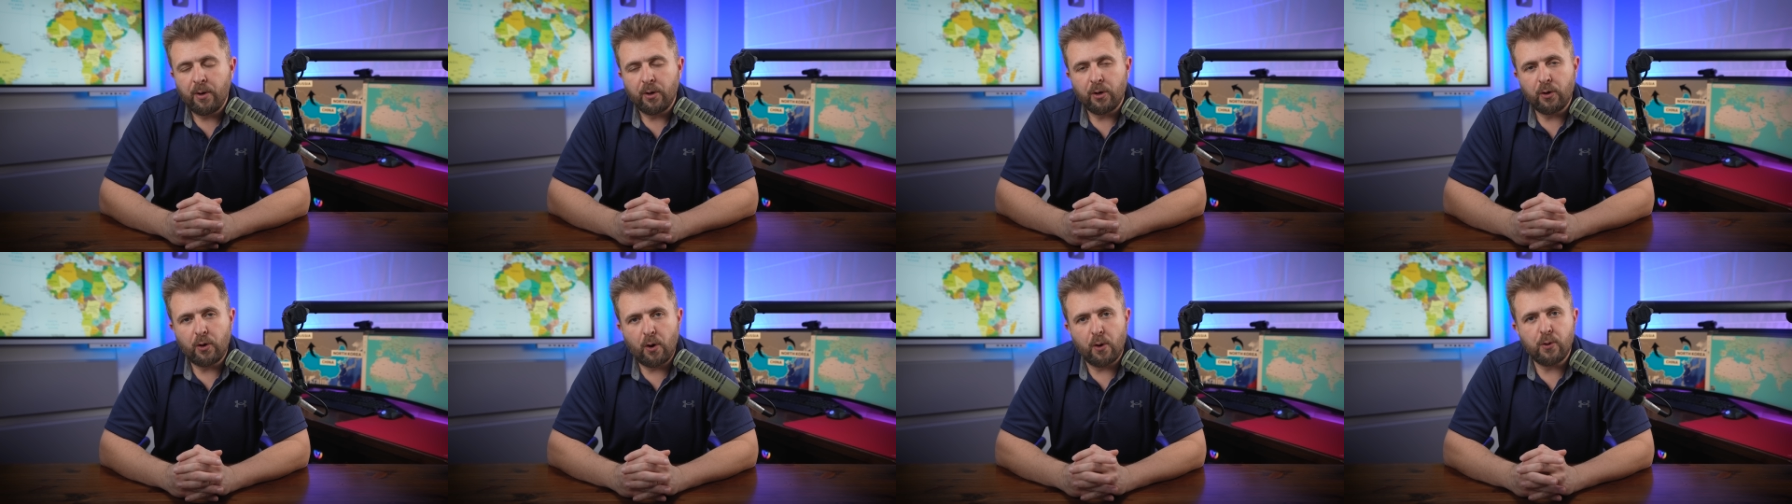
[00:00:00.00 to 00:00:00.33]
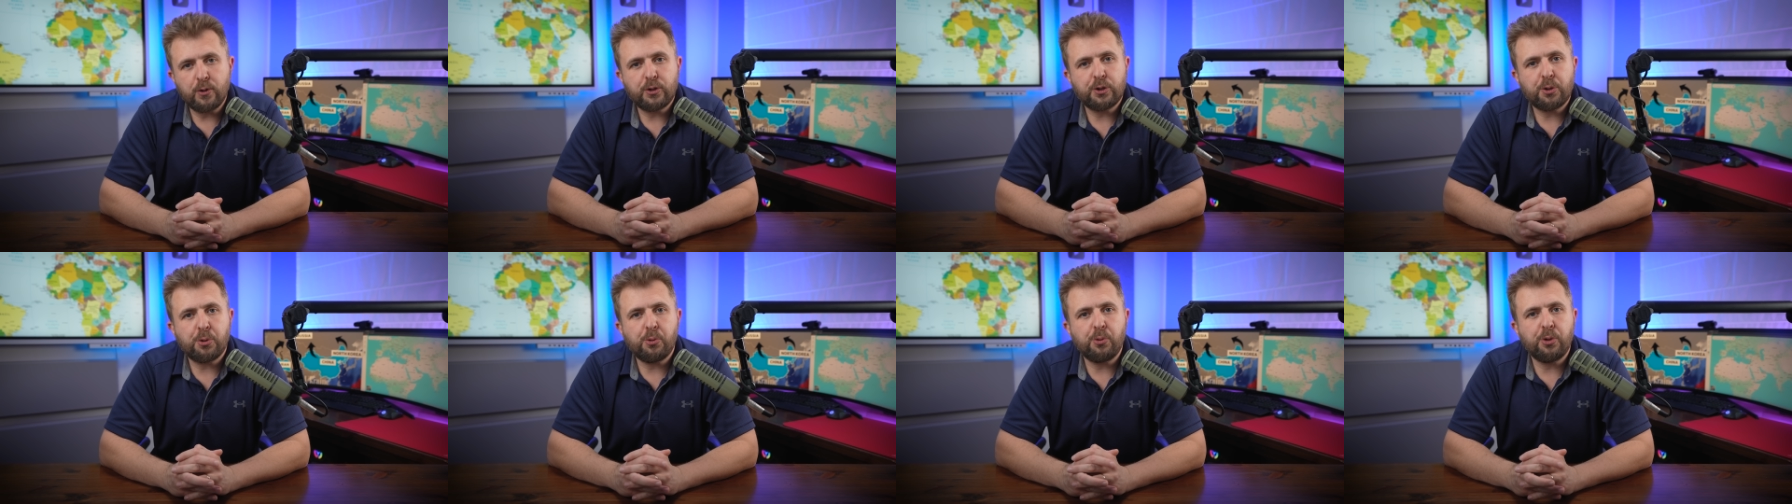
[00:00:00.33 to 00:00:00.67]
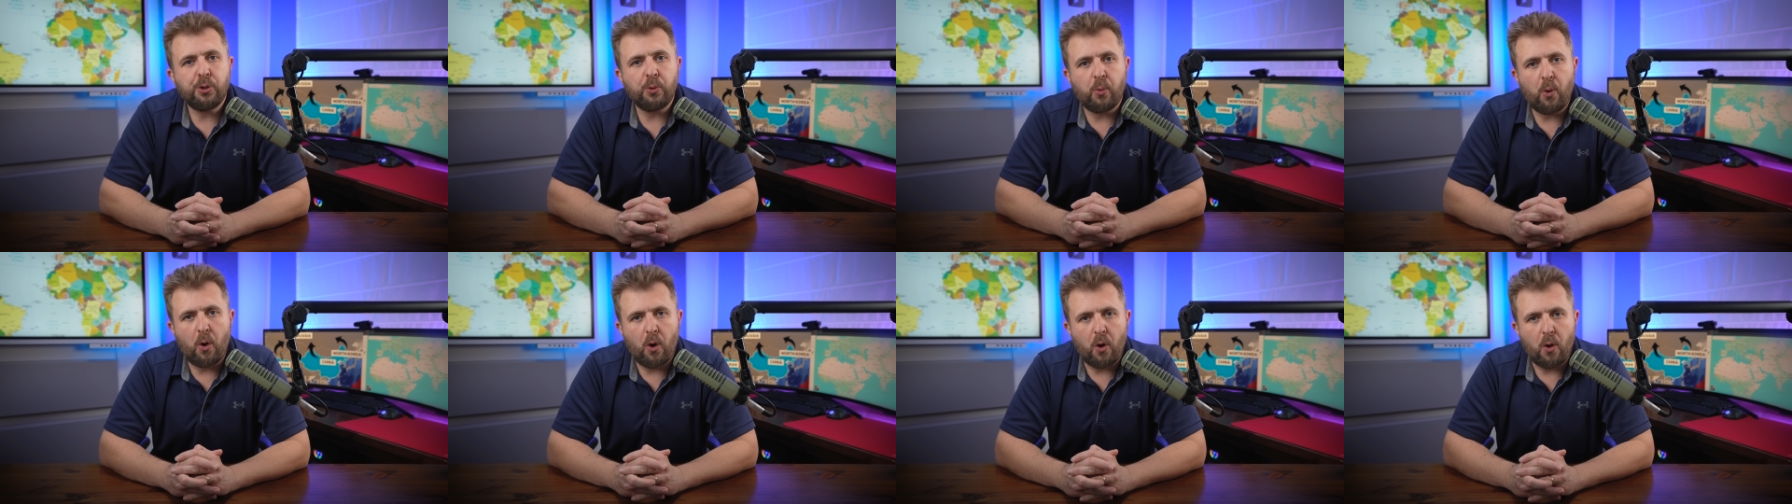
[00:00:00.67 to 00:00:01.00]
goes through
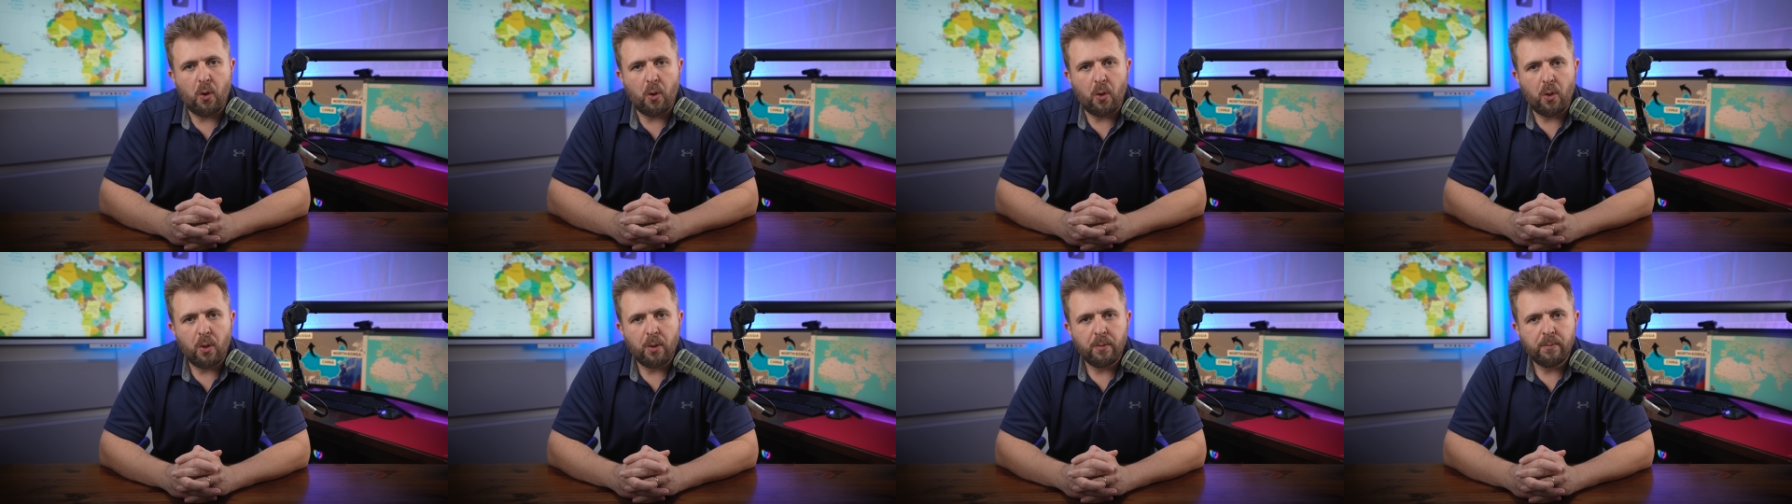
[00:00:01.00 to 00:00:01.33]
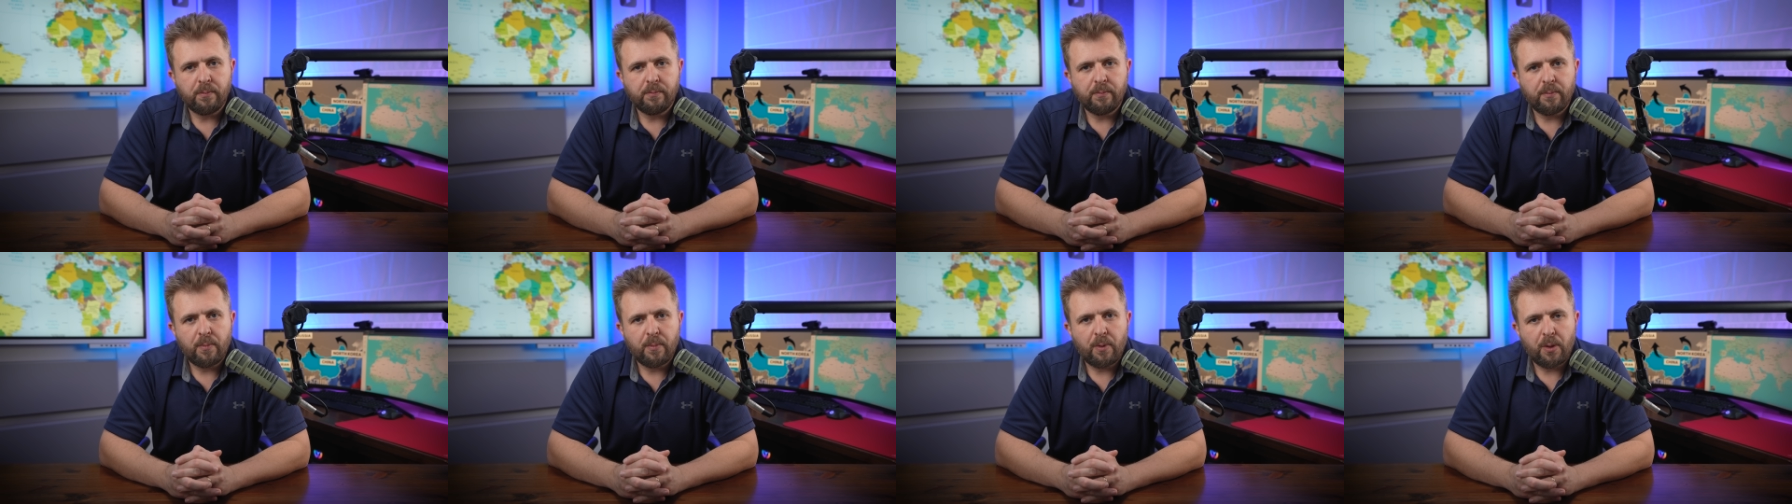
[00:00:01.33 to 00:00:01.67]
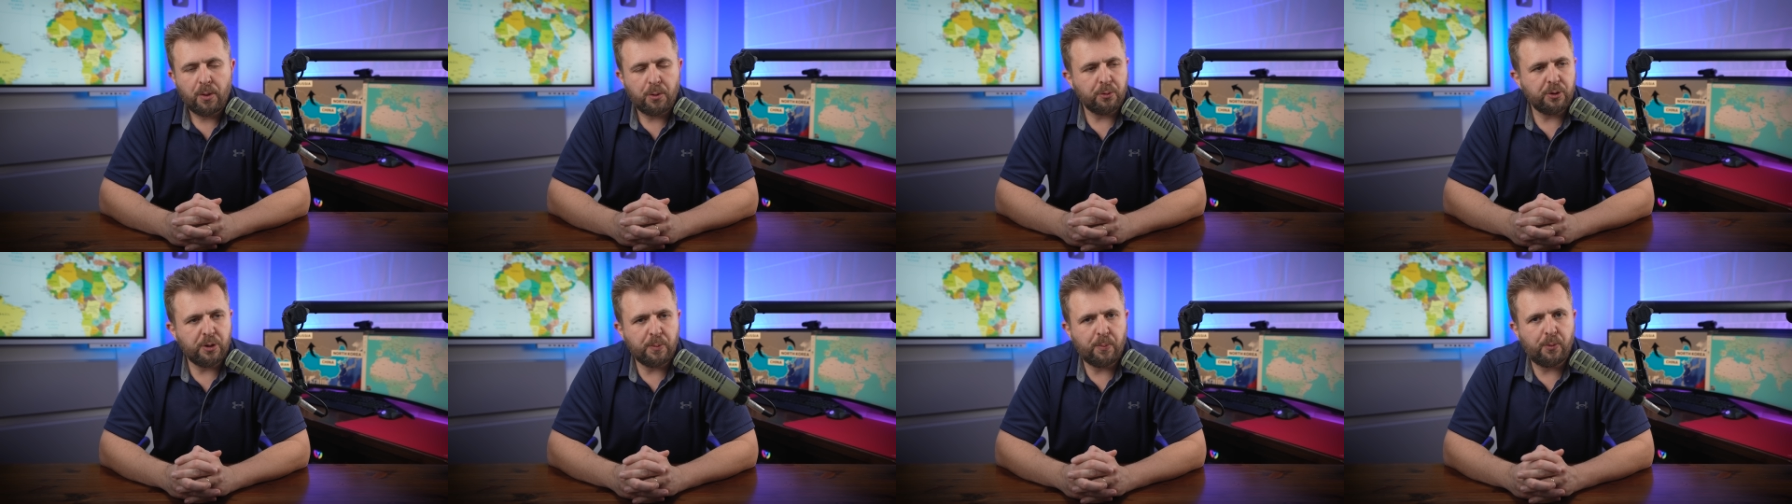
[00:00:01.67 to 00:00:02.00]
the wall,
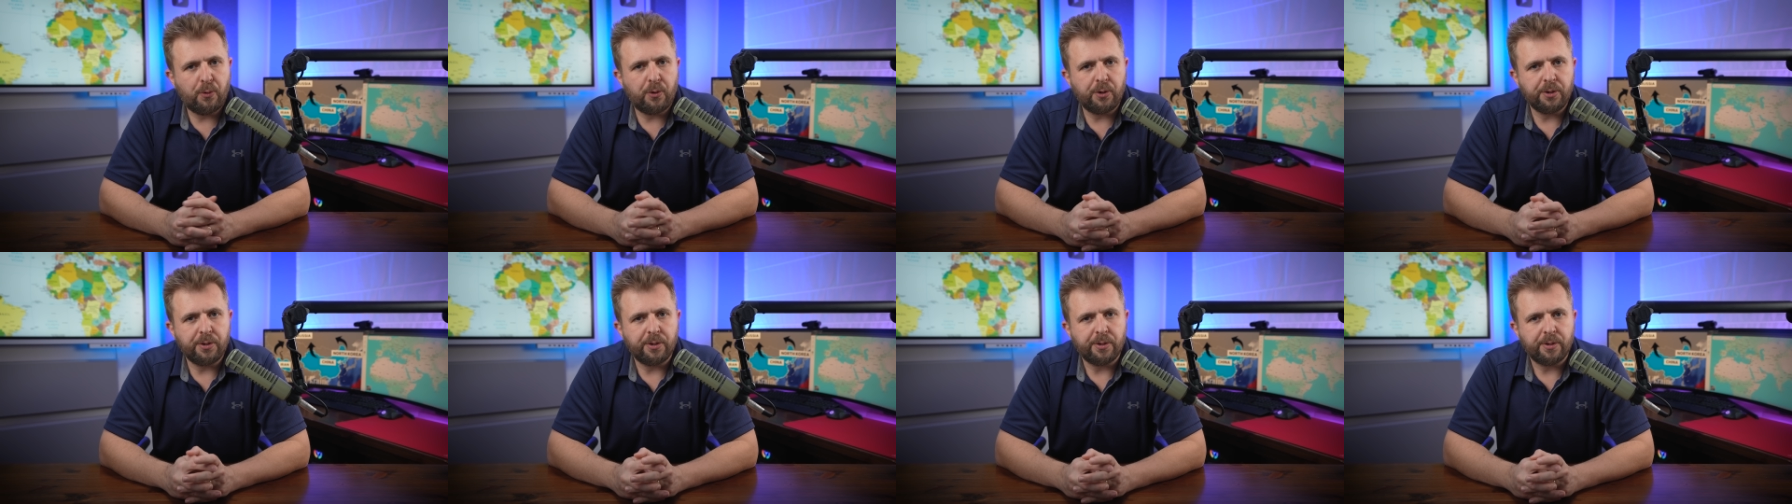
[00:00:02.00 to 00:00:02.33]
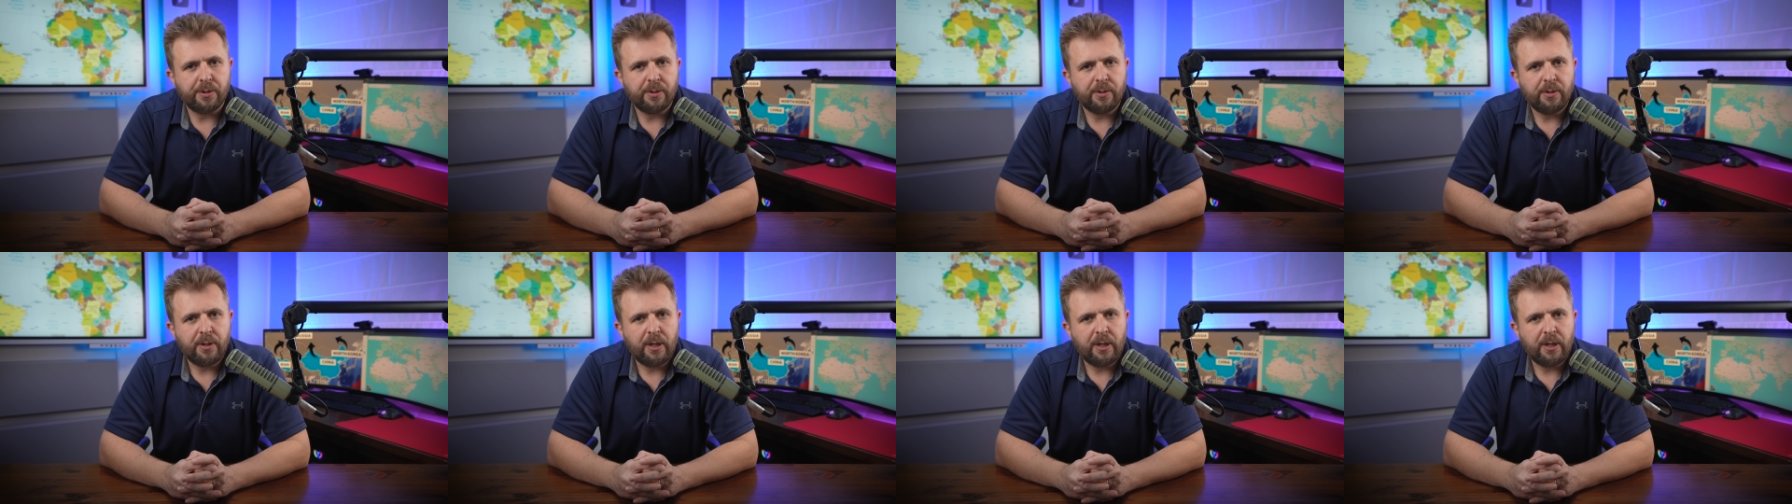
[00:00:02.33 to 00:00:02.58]
through the border.